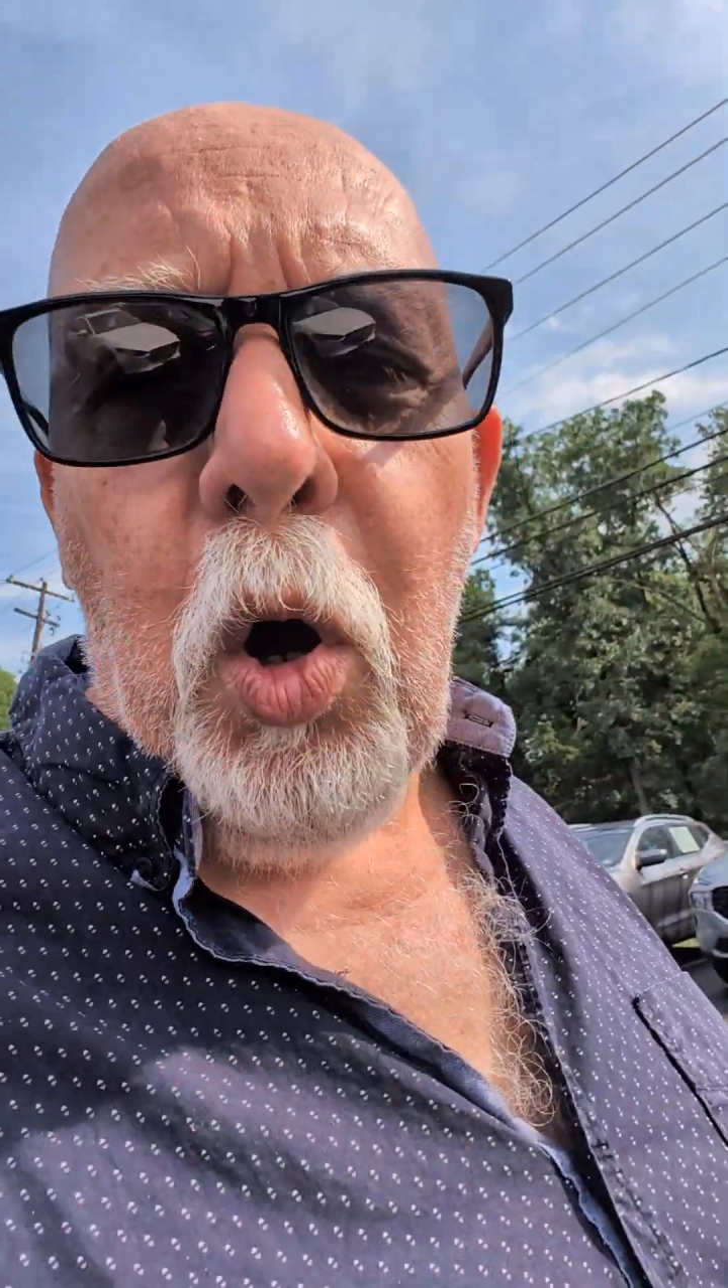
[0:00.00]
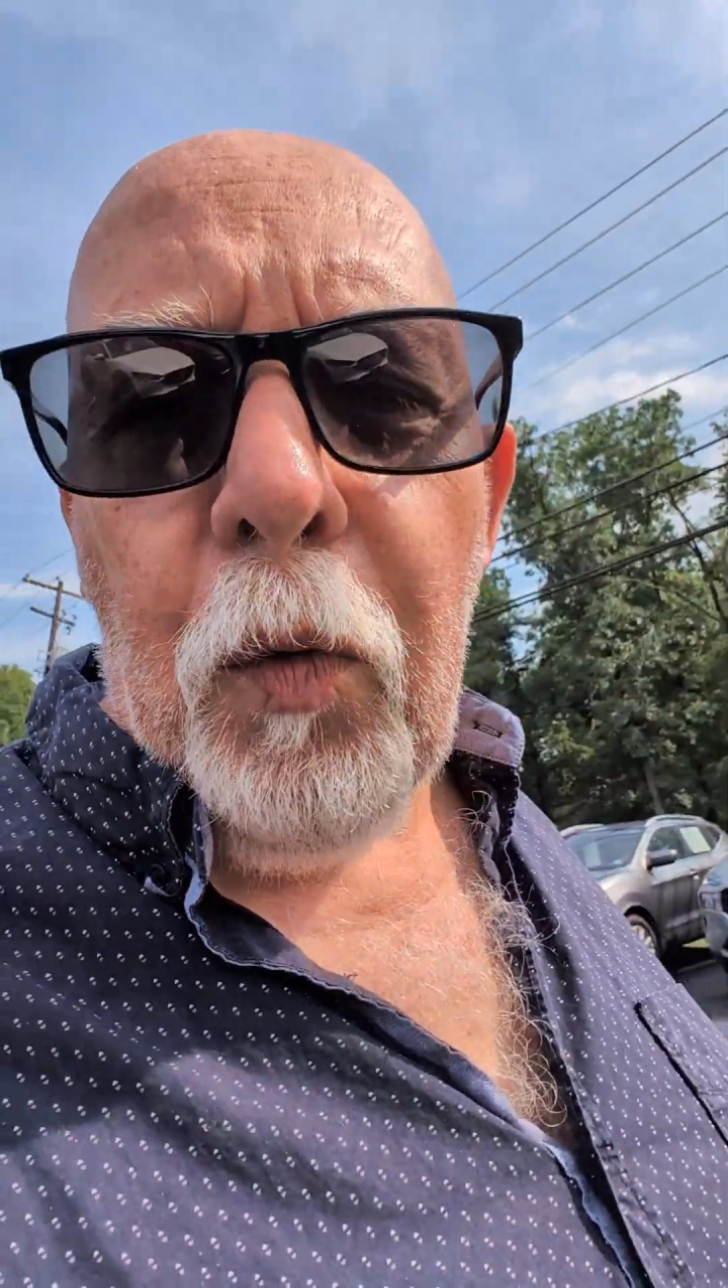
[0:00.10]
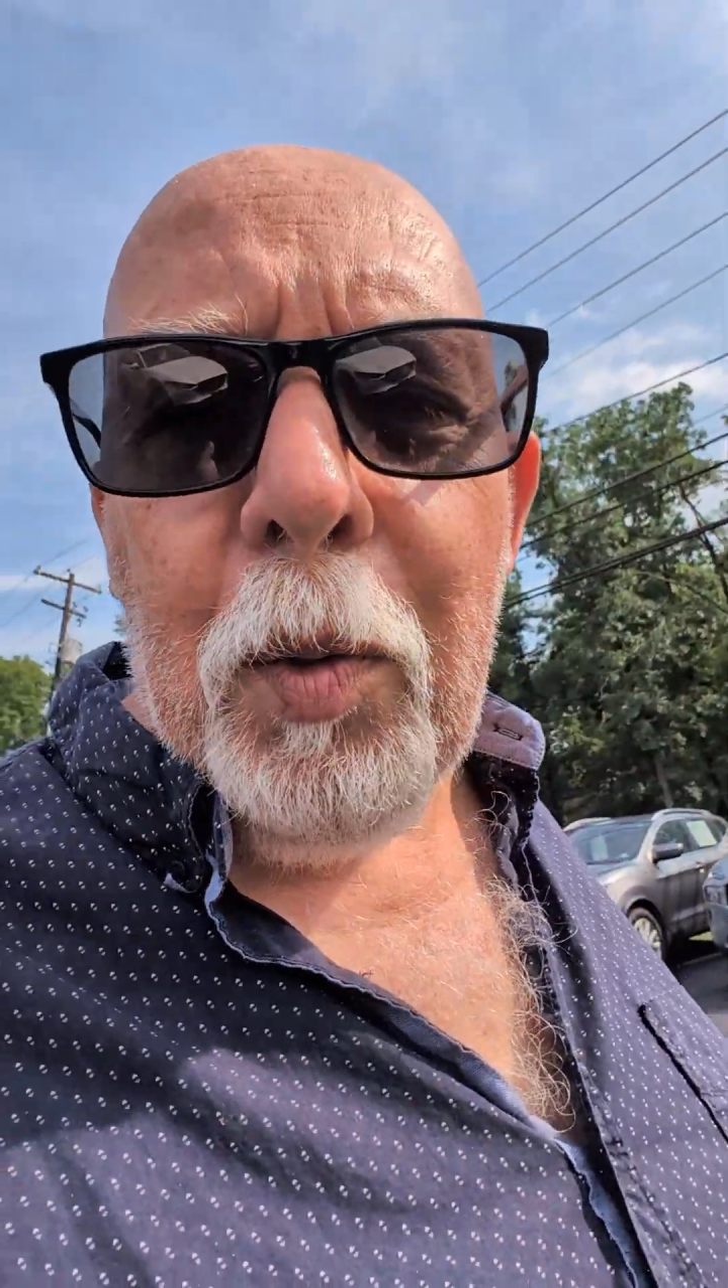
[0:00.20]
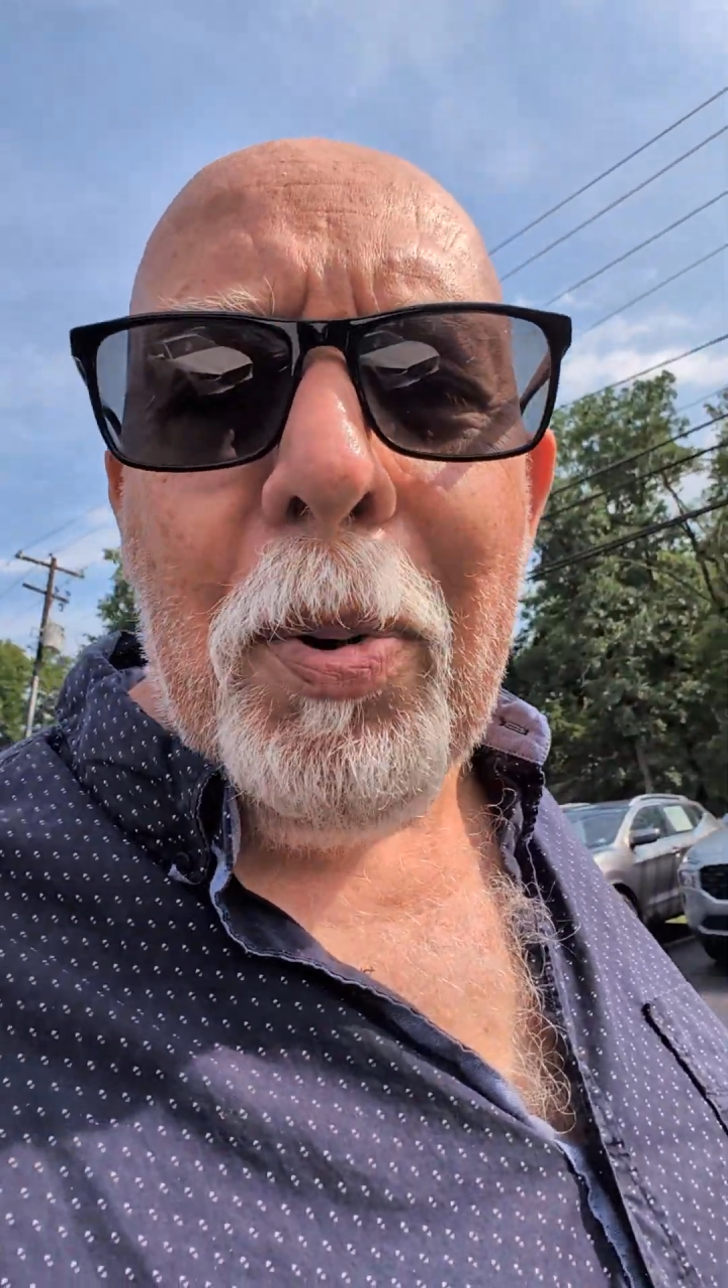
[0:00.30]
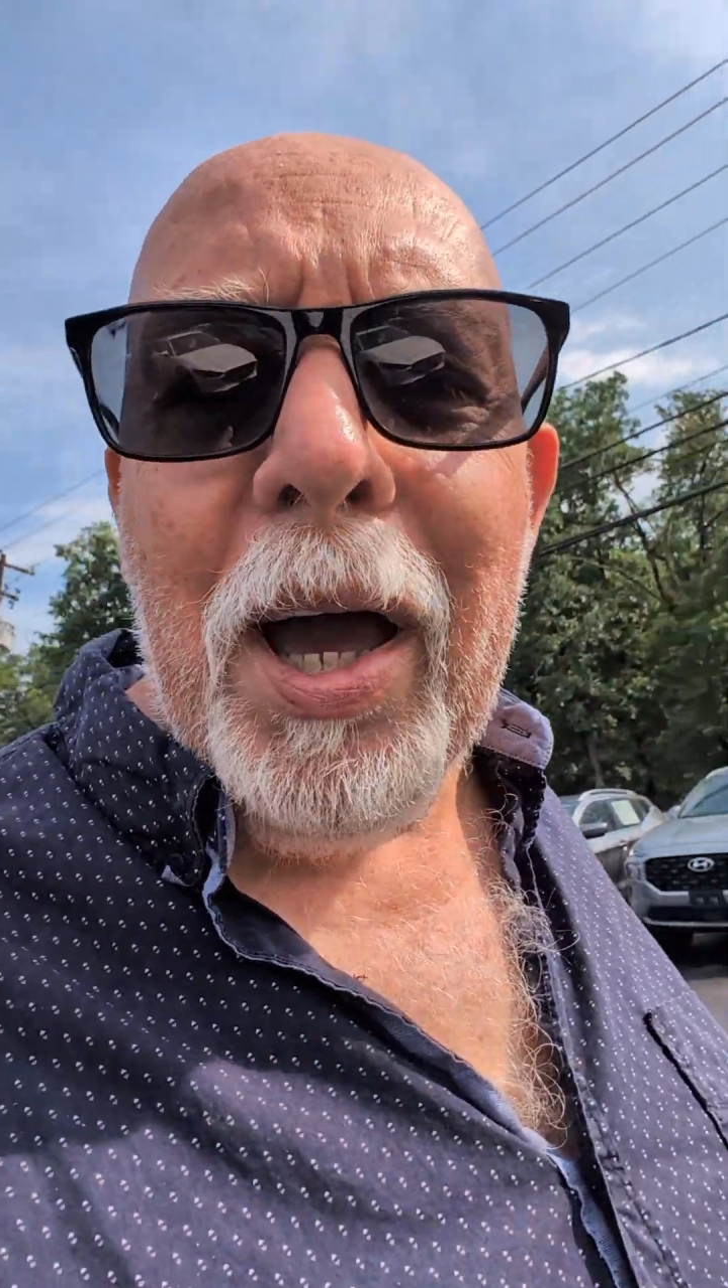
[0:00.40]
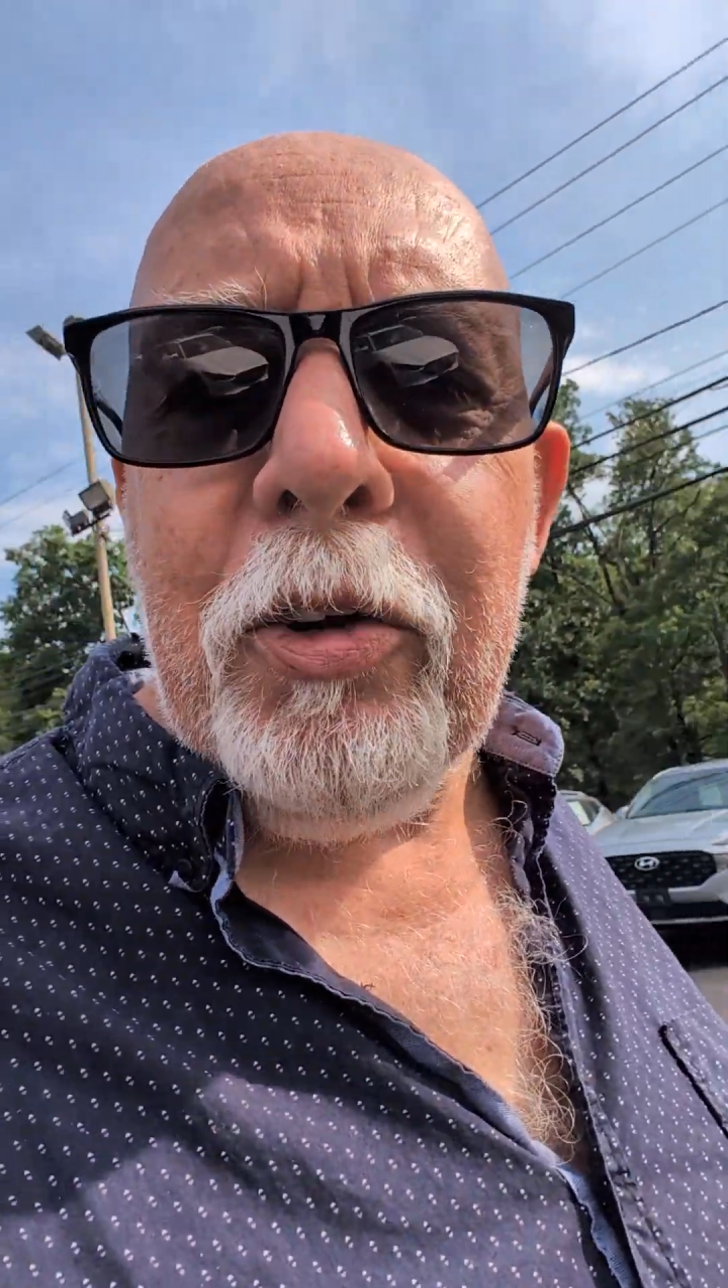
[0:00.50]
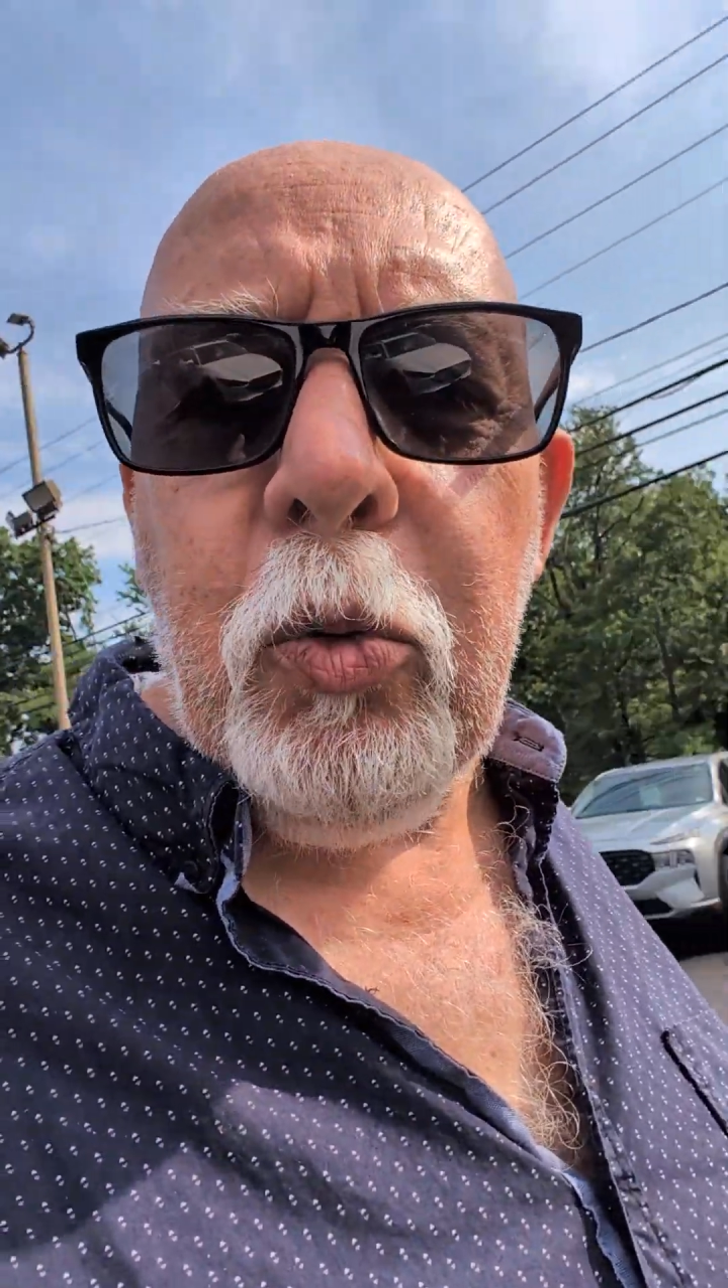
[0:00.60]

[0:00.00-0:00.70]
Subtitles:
owe the bank